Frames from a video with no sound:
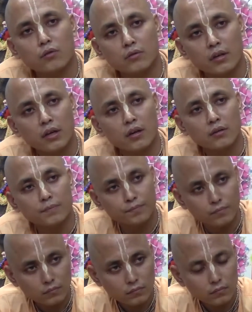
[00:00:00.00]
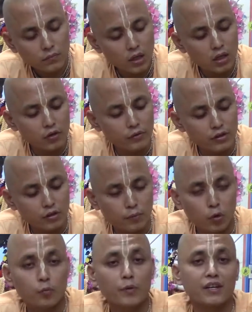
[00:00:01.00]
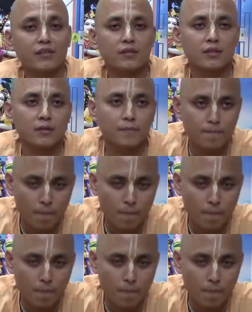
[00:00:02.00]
there you will see the footprints.